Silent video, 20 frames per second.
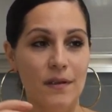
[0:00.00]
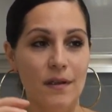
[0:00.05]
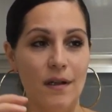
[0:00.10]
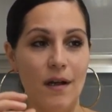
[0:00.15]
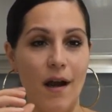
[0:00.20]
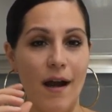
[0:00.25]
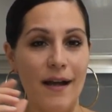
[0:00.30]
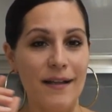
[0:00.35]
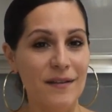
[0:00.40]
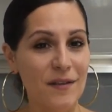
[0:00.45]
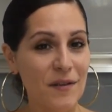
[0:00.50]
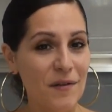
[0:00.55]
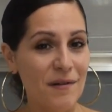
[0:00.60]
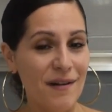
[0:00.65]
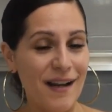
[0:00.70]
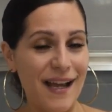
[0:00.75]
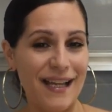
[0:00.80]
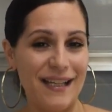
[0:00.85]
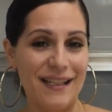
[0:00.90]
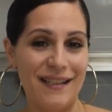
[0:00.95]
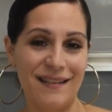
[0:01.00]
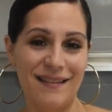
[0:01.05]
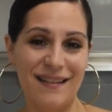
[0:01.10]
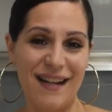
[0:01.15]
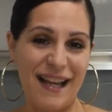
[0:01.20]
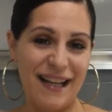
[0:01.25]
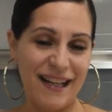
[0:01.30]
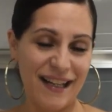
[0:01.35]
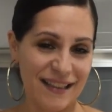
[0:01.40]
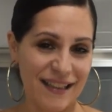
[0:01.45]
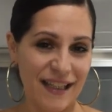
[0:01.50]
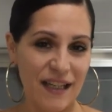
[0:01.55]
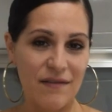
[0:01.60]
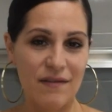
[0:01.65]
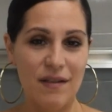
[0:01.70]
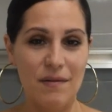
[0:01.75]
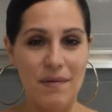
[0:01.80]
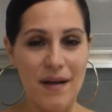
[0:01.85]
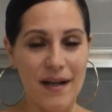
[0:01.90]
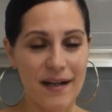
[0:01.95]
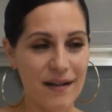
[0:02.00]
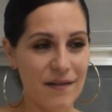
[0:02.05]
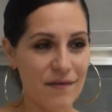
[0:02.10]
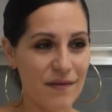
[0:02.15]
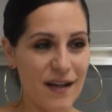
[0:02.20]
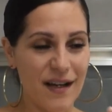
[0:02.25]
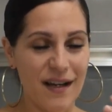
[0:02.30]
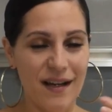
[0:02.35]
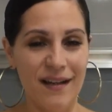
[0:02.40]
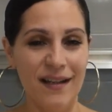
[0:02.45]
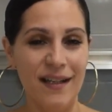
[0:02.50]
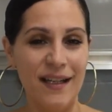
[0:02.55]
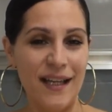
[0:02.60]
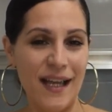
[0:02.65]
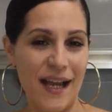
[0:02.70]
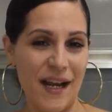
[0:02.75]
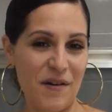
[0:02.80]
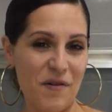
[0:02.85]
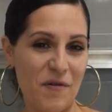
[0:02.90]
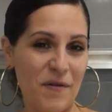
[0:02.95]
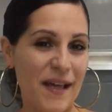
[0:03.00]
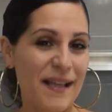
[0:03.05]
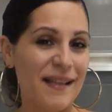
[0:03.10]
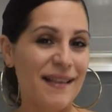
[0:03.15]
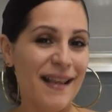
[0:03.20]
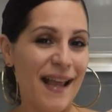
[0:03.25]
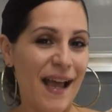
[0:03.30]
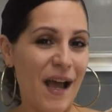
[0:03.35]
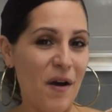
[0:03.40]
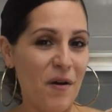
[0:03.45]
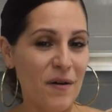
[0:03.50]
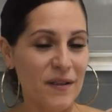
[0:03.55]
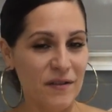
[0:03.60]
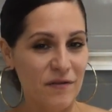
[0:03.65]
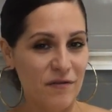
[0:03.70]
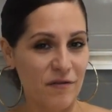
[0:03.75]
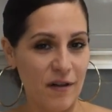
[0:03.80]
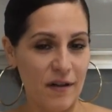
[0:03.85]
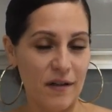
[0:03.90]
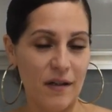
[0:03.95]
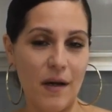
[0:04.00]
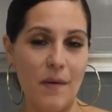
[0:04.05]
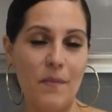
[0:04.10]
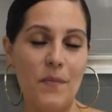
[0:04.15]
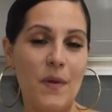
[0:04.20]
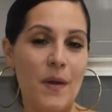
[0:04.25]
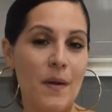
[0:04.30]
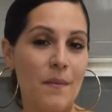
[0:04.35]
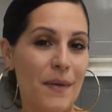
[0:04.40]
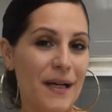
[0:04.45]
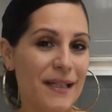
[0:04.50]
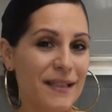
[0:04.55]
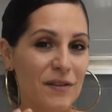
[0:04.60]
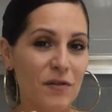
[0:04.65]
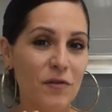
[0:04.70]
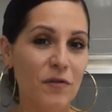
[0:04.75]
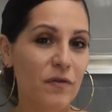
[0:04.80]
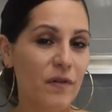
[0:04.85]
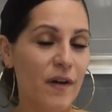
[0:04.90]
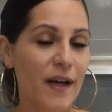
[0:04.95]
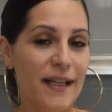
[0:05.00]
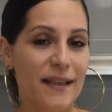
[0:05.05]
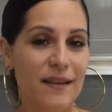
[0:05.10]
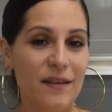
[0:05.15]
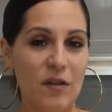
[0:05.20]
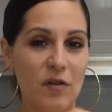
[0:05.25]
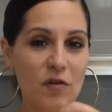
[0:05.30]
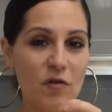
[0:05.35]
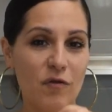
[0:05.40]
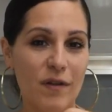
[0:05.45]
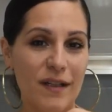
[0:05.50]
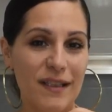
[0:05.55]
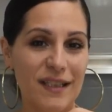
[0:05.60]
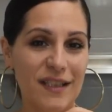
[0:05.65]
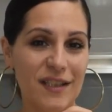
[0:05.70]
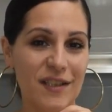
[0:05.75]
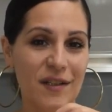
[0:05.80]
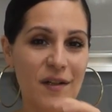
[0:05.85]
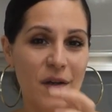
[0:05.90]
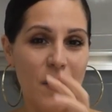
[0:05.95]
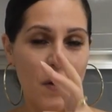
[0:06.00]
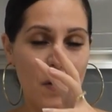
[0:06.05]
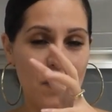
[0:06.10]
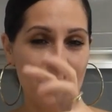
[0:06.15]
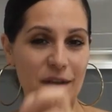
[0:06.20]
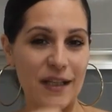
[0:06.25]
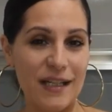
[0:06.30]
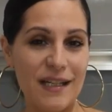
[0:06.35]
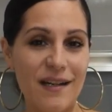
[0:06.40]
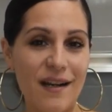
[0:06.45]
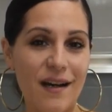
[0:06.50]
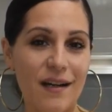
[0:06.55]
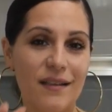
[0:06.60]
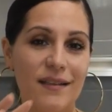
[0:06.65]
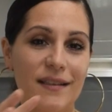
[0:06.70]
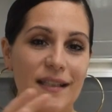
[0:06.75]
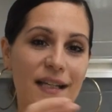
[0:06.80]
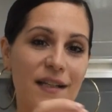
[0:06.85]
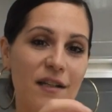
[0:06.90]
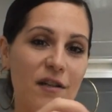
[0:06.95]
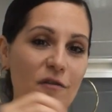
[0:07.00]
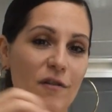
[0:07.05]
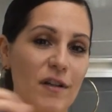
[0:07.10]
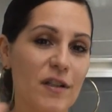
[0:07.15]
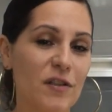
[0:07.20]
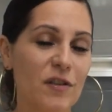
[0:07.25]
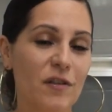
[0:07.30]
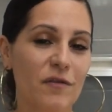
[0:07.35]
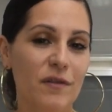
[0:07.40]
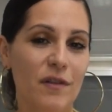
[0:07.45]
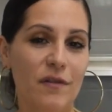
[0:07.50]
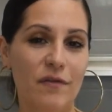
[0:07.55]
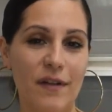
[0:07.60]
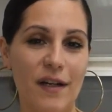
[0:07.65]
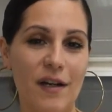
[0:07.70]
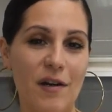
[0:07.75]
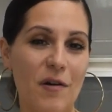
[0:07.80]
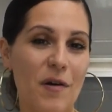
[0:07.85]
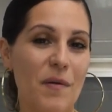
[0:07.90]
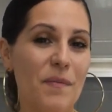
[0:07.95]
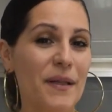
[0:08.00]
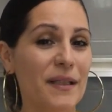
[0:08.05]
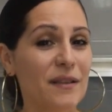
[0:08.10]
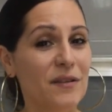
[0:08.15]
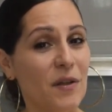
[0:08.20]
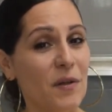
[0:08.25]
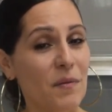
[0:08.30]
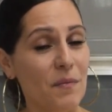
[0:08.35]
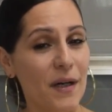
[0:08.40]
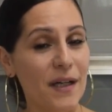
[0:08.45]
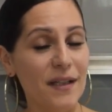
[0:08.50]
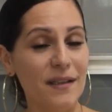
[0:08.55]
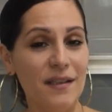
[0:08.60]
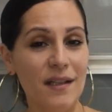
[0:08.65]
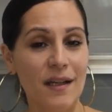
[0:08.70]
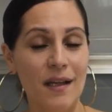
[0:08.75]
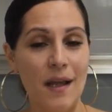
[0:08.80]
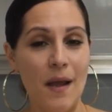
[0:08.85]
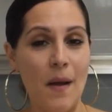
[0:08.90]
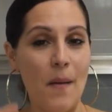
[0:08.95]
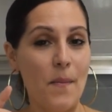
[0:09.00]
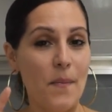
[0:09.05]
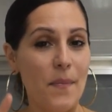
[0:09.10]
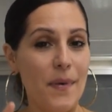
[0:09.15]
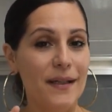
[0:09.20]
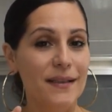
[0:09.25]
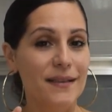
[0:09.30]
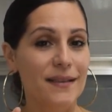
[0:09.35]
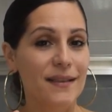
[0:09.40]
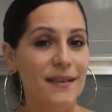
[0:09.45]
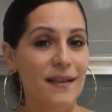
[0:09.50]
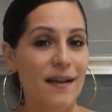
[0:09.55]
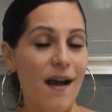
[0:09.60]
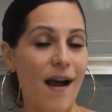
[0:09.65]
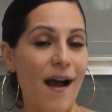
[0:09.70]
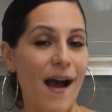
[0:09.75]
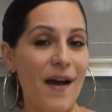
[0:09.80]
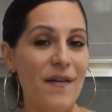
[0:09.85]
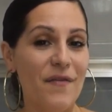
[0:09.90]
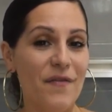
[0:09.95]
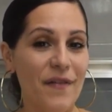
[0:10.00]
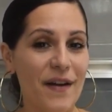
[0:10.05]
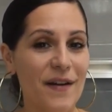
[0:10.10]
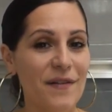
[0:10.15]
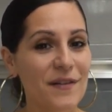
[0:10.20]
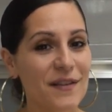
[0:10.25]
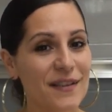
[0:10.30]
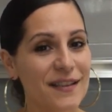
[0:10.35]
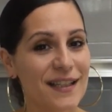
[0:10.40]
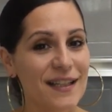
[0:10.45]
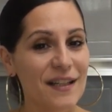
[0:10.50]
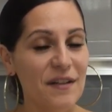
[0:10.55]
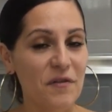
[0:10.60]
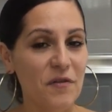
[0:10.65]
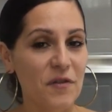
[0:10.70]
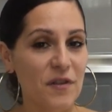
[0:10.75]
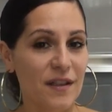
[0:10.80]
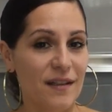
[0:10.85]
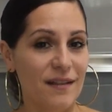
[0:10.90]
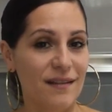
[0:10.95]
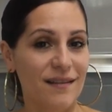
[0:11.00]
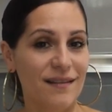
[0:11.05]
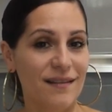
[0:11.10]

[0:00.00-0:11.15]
I do like gadaifi, baklava and all that now as I've grown up, but I still find the crunch of the nuts and the crunch of the filo a bit too much. But I found a solution.